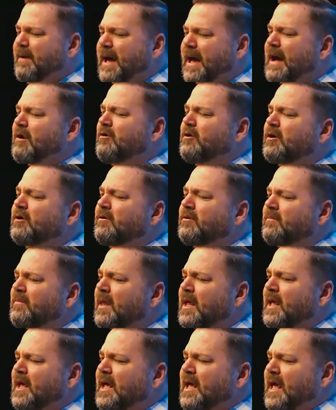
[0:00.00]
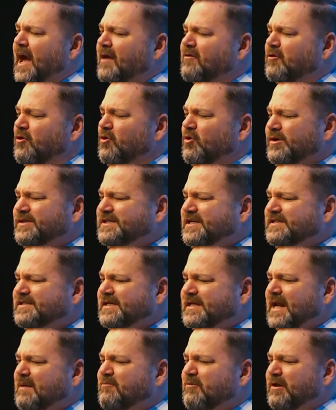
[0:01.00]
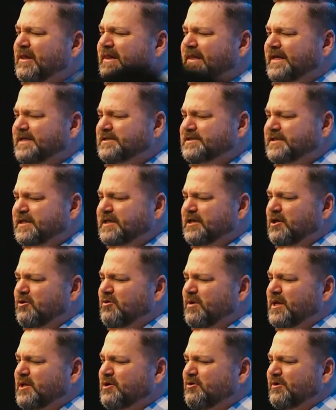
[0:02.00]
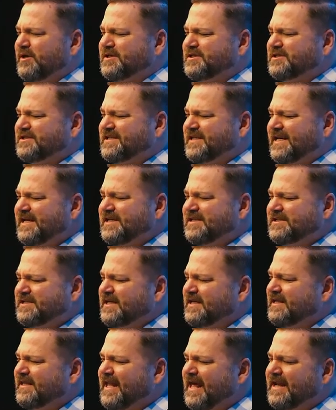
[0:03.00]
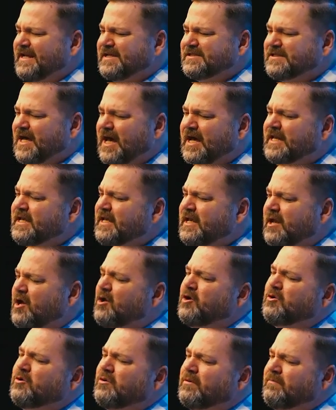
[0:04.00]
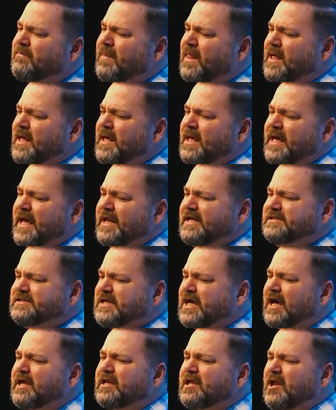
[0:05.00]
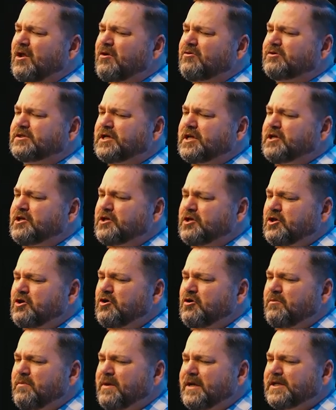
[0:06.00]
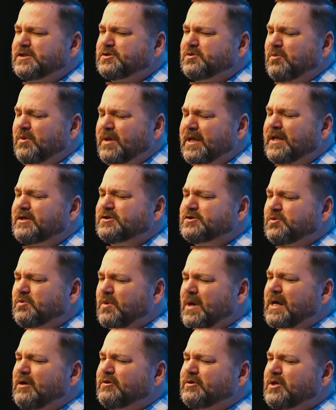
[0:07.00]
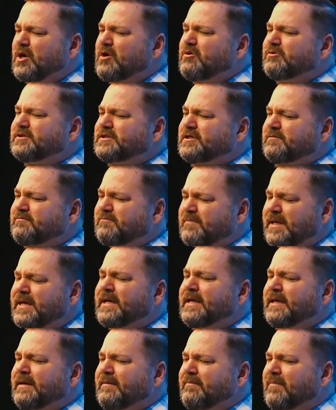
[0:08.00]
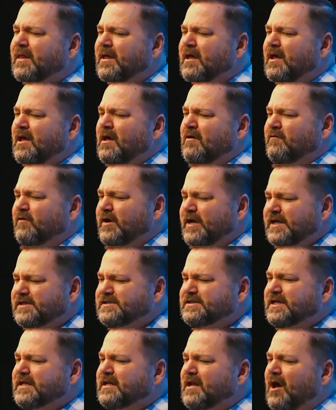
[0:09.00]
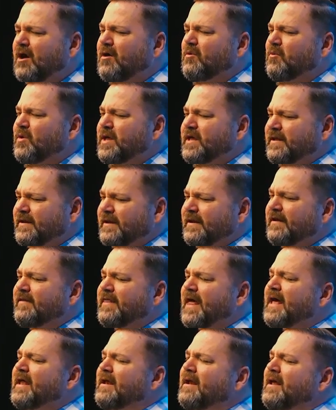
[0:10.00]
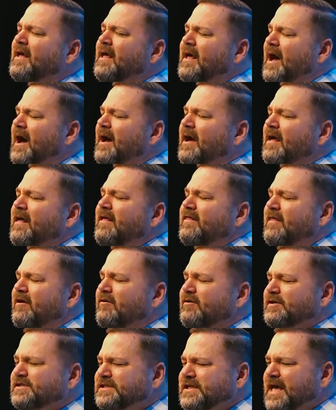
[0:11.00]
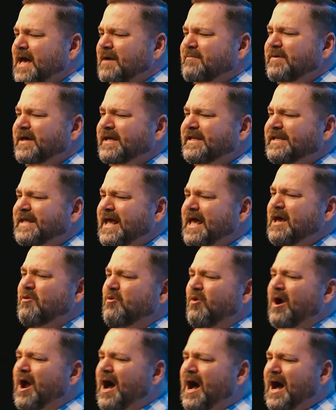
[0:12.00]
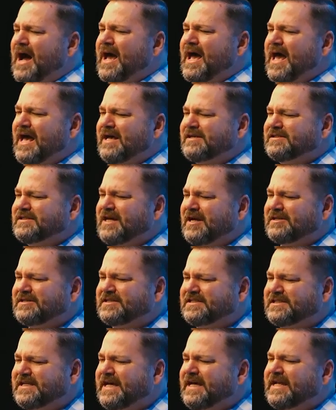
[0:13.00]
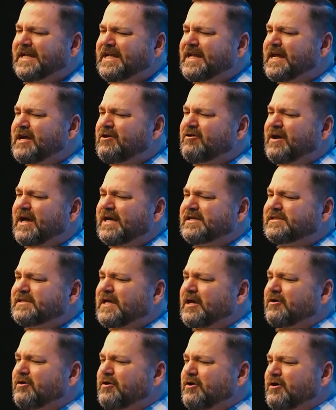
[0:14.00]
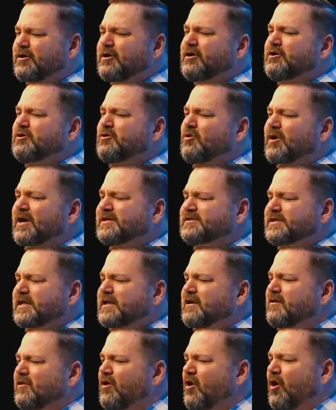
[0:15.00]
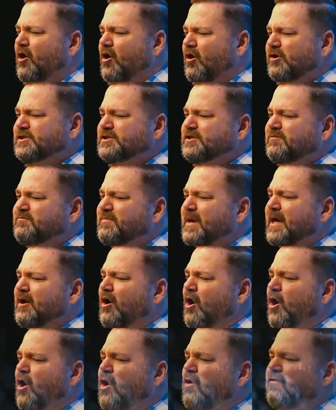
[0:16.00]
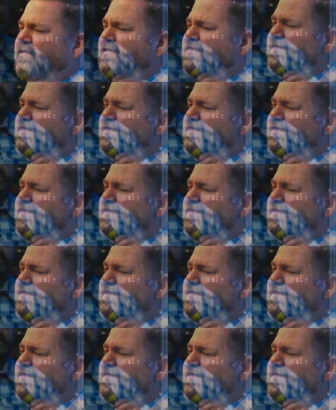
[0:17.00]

power. And the Lord says that I'm releasing you into a season that is unknown. It is unknown to you, but it is well known to me. For is it not written that uh, there is coming a day where eye has not seen and ear has not heard, nor has entered the hearts of man all the